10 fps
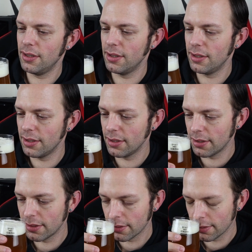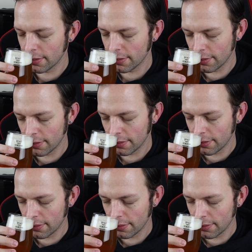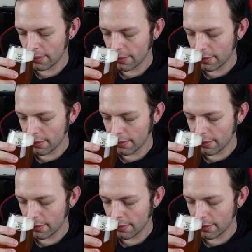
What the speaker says: Nothing is said.